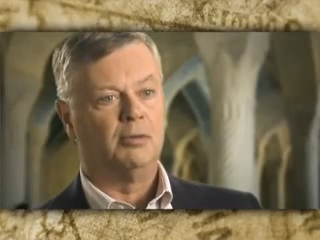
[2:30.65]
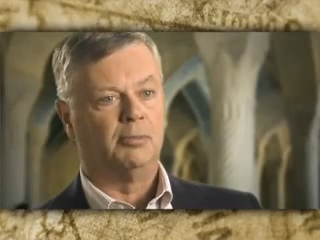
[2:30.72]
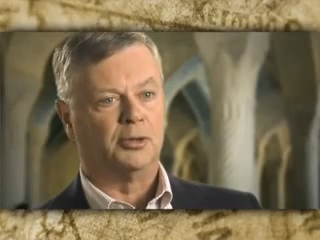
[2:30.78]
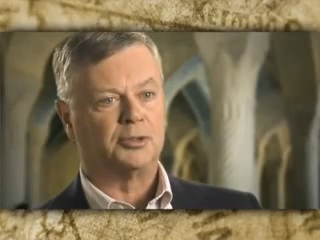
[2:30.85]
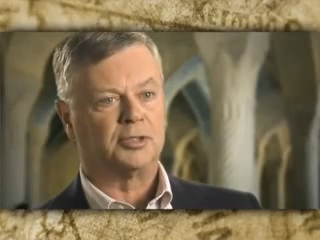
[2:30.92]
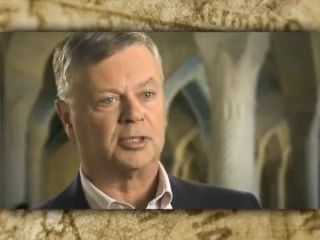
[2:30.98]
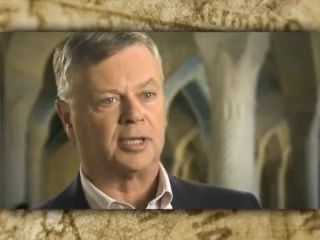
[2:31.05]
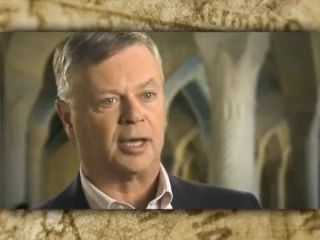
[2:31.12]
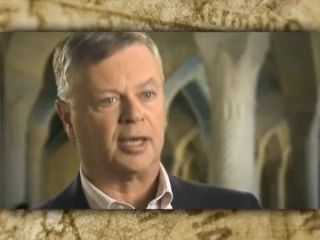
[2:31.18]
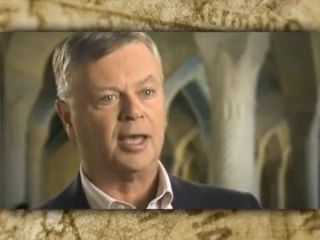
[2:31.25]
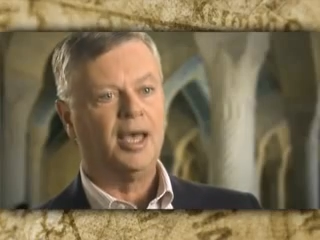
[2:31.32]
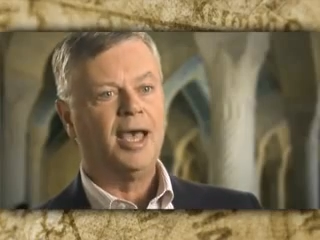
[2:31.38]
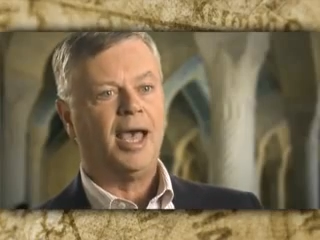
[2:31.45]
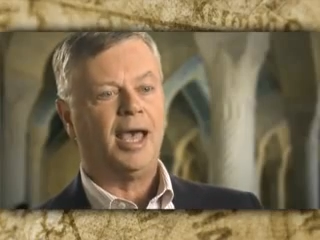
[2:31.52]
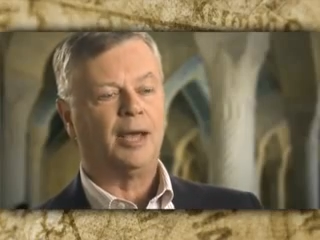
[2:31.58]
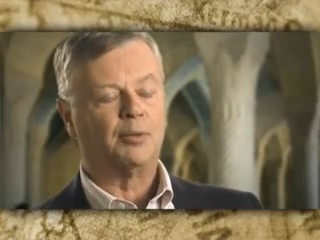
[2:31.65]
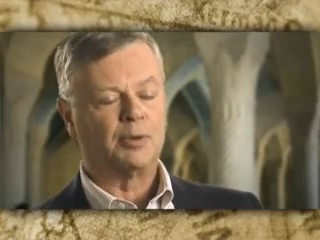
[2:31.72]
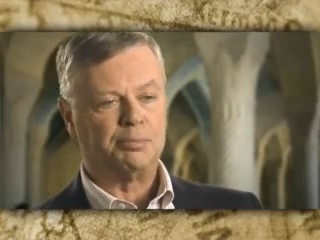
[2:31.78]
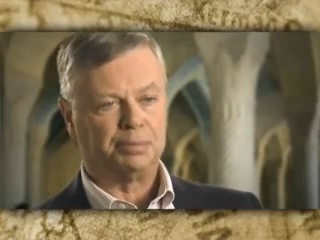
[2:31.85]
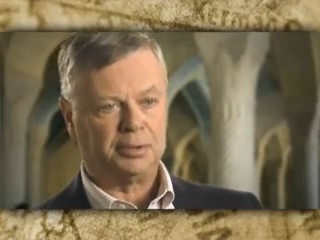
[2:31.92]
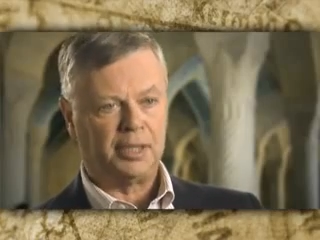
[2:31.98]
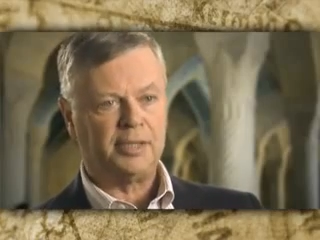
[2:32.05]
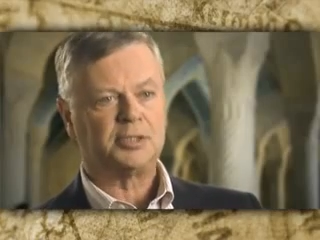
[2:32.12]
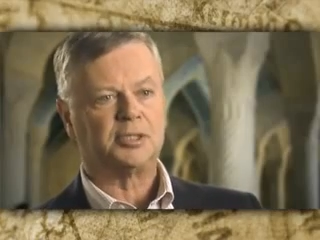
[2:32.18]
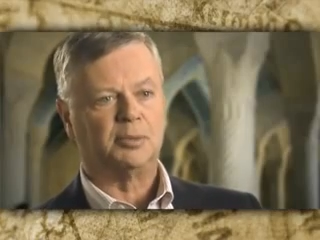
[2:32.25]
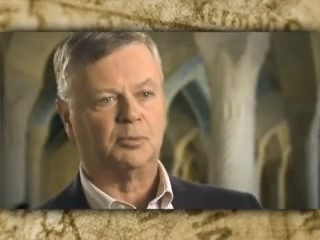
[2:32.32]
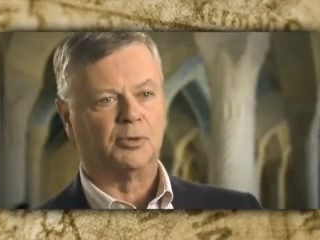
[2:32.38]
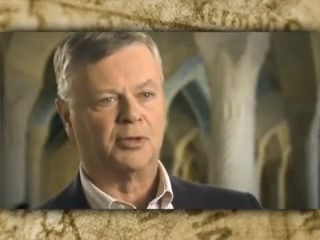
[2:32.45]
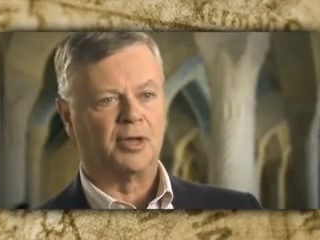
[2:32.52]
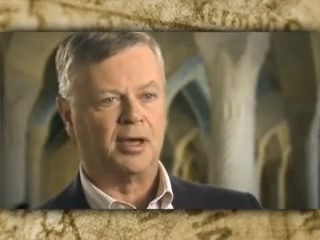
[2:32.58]
Mossadegh and replace him
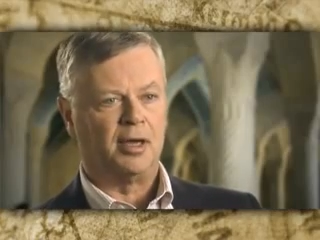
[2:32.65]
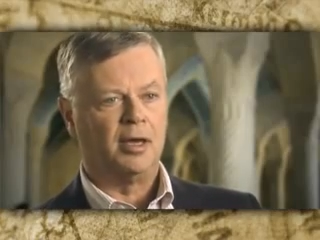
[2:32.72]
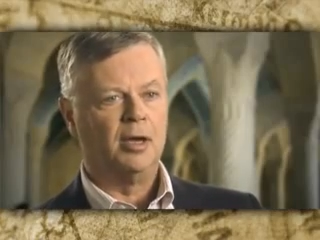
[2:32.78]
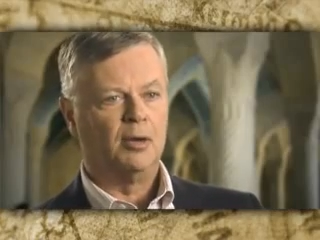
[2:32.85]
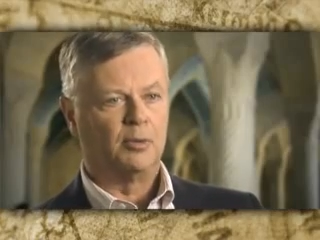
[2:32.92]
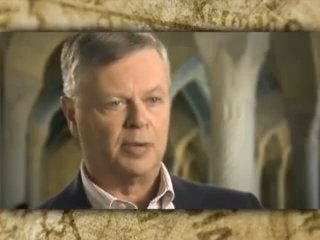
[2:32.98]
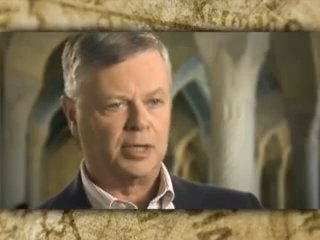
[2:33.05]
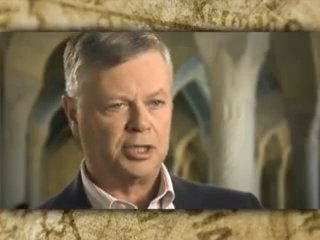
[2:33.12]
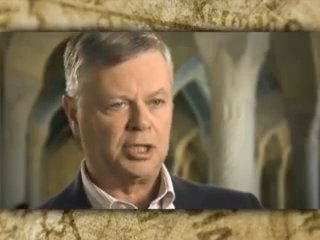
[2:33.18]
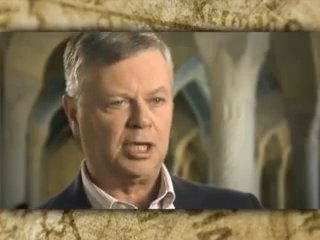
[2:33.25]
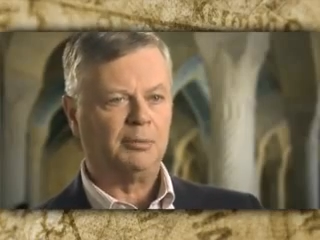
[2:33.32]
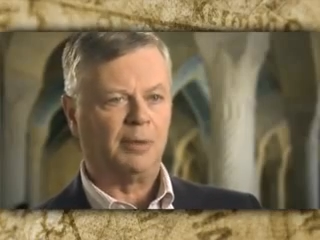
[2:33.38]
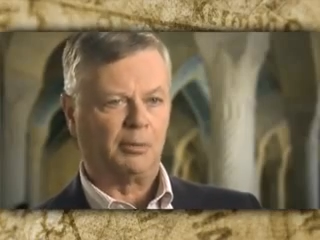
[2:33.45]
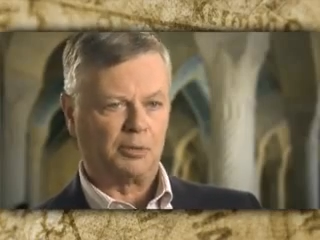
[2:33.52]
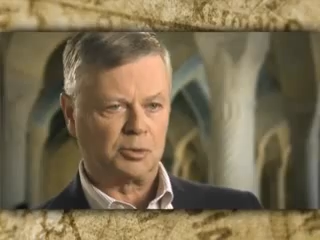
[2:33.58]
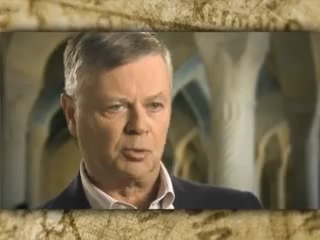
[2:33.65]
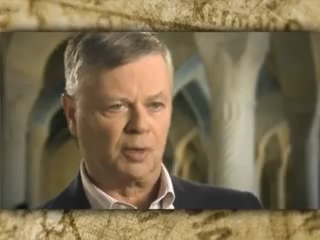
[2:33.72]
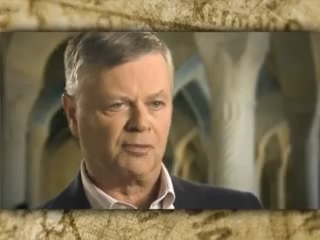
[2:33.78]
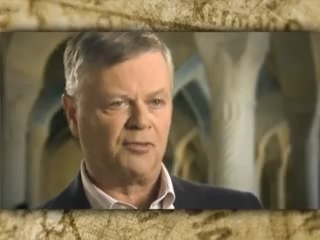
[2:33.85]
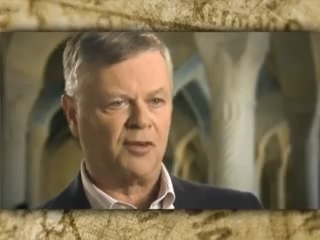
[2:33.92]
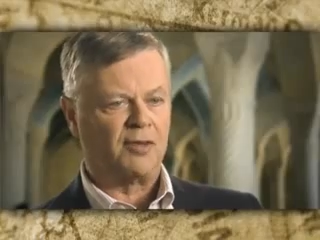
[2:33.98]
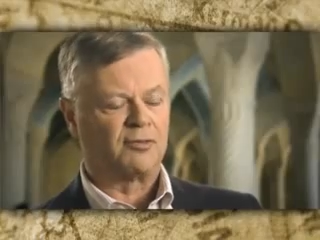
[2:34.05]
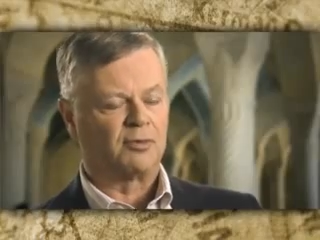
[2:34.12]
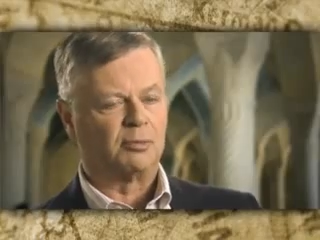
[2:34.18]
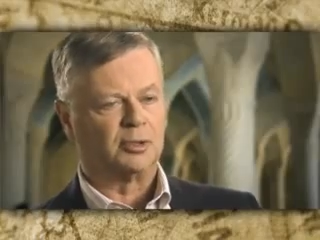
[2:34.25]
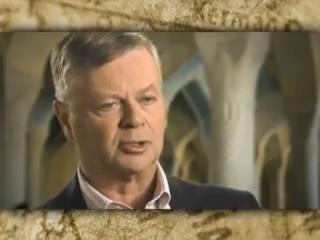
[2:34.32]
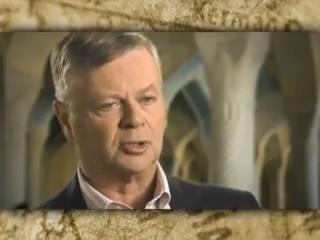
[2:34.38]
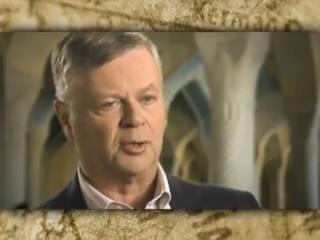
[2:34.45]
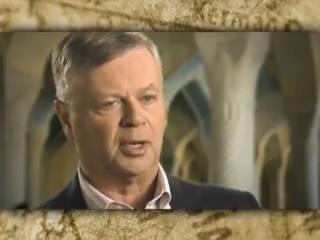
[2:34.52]
with a regime that was more favorable to